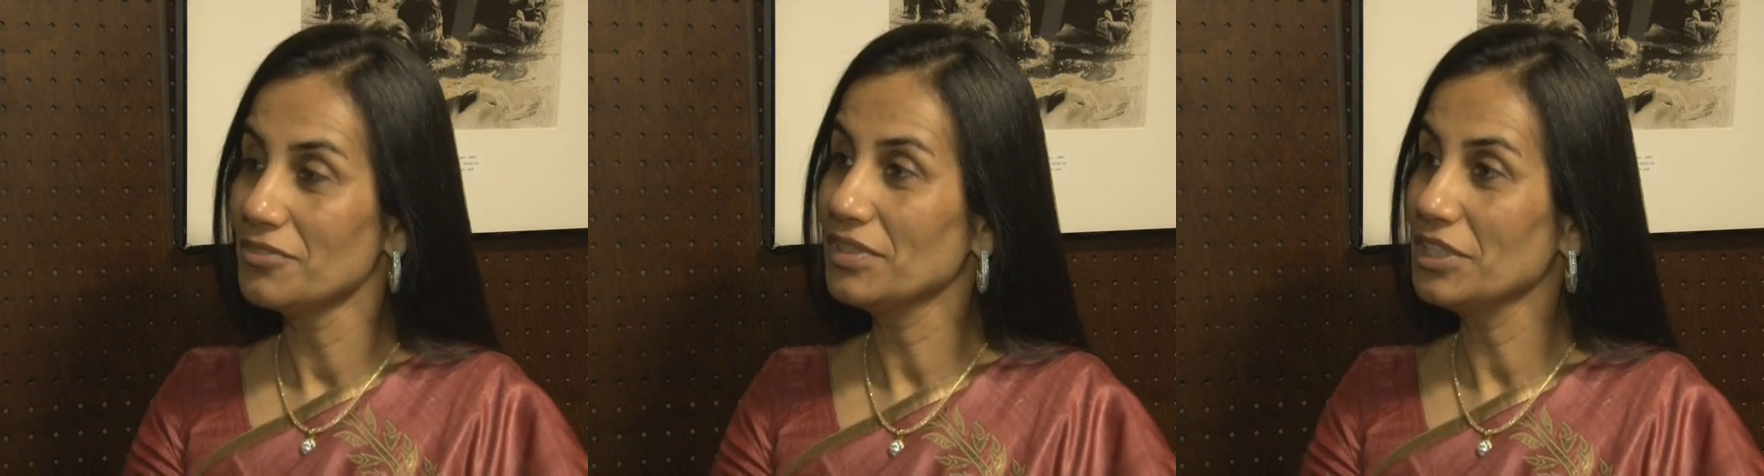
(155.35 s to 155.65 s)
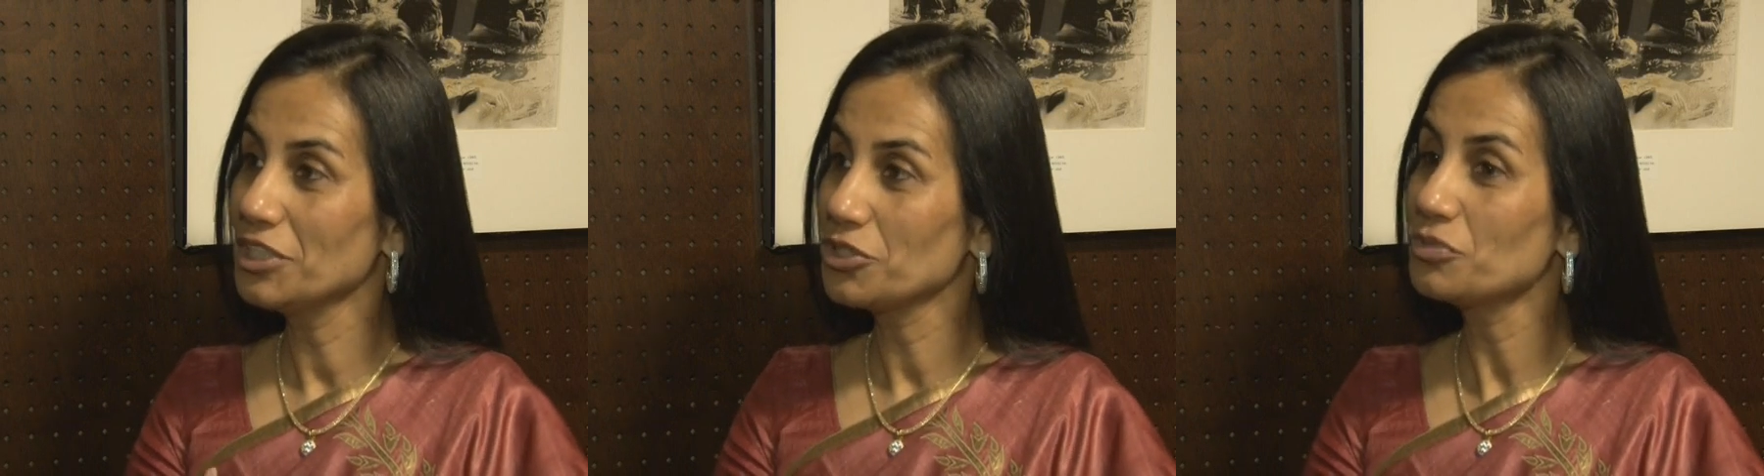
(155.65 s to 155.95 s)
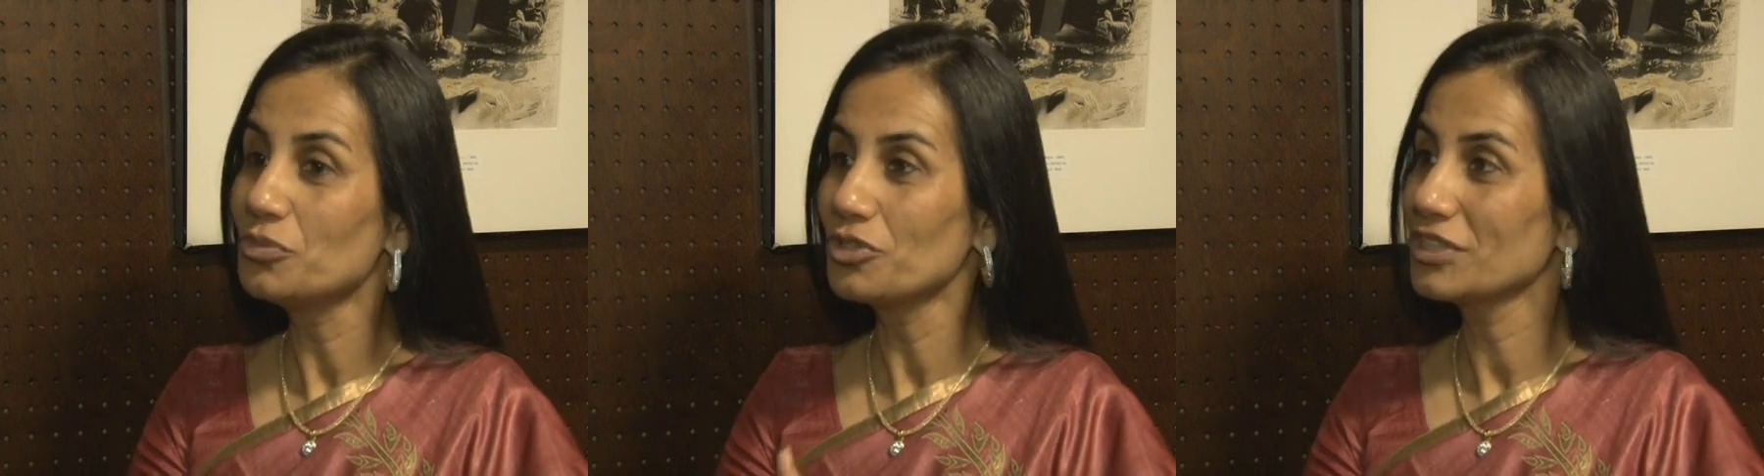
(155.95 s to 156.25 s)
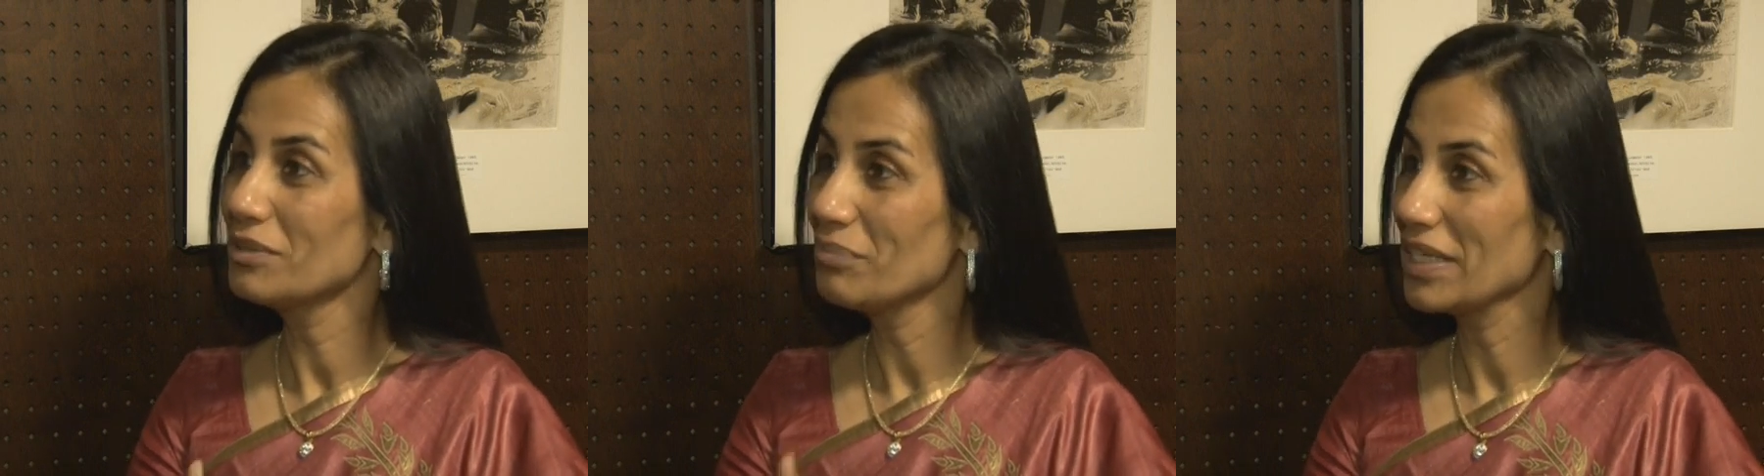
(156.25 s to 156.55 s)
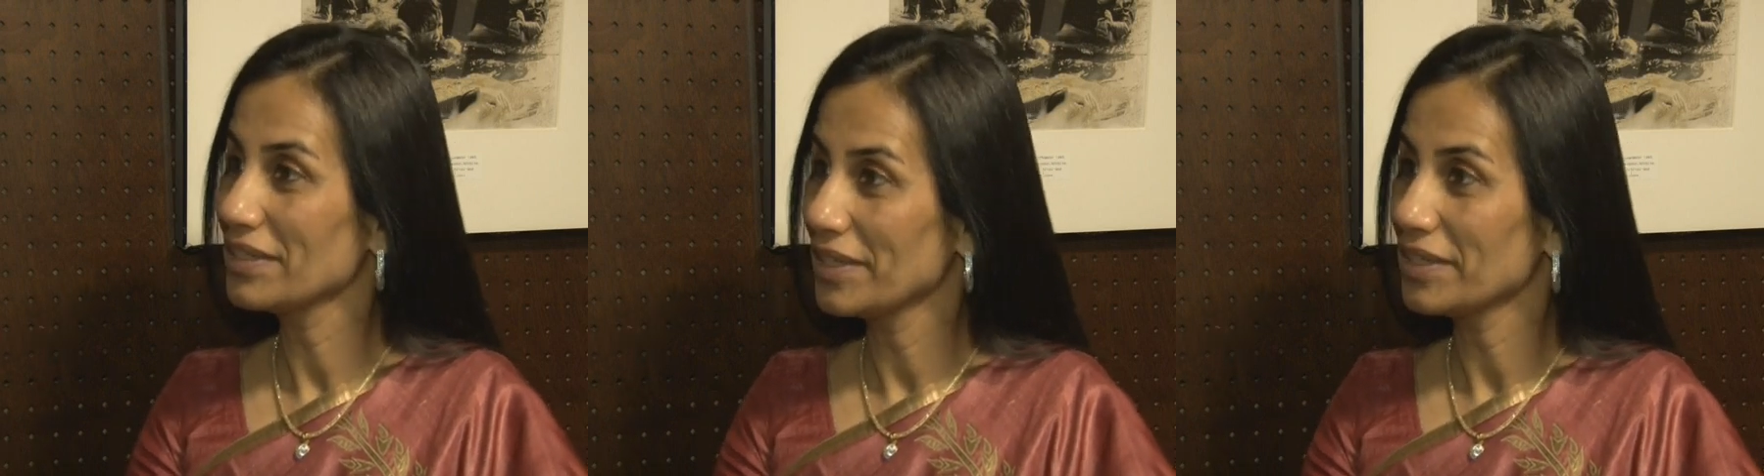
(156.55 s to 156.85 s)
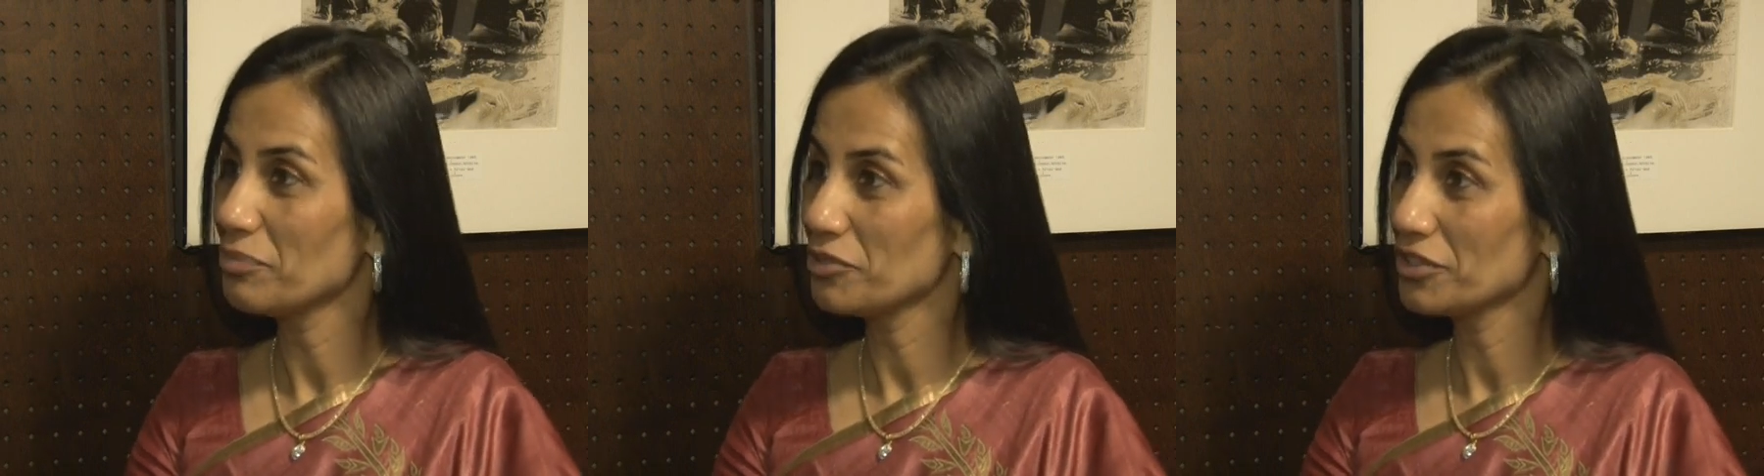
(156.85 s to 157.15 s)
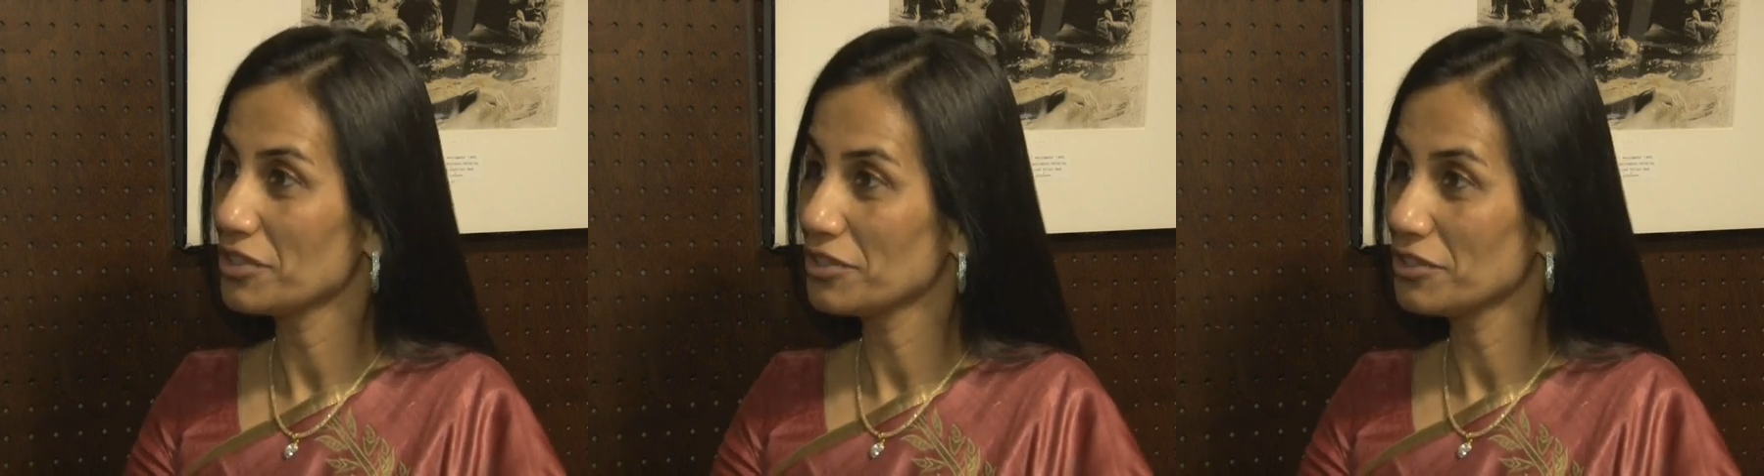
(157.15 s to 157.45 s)
we need to more than make that up on
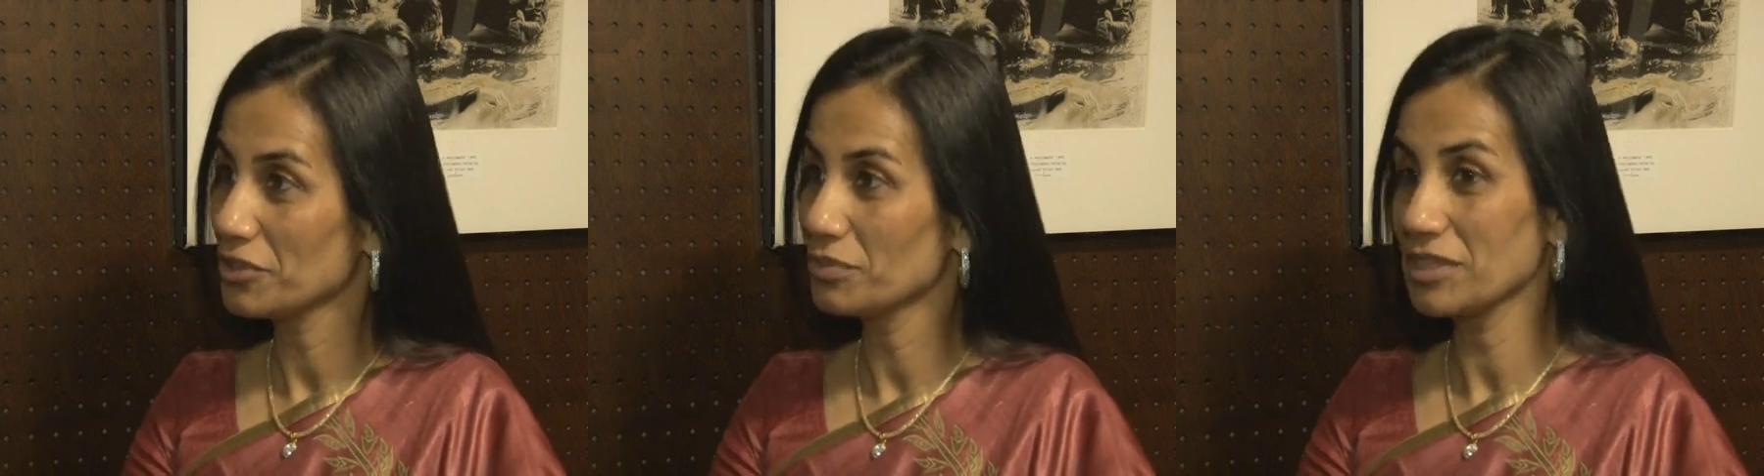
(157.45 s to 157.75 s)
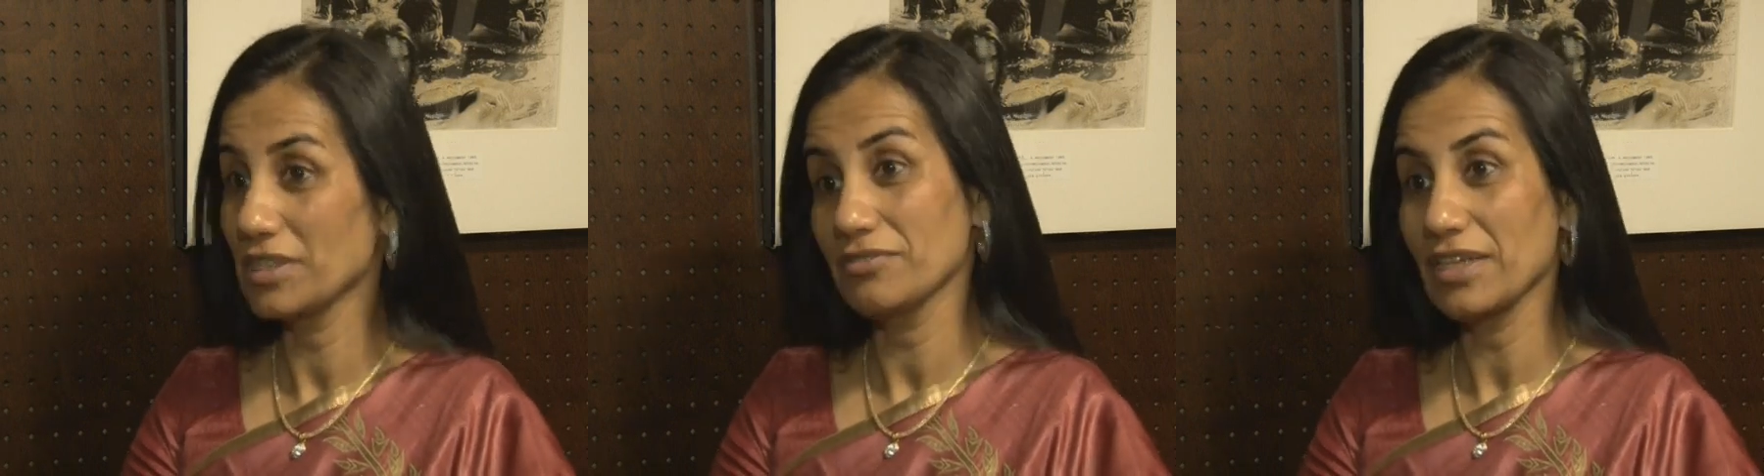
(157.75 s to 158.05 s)
account of domestic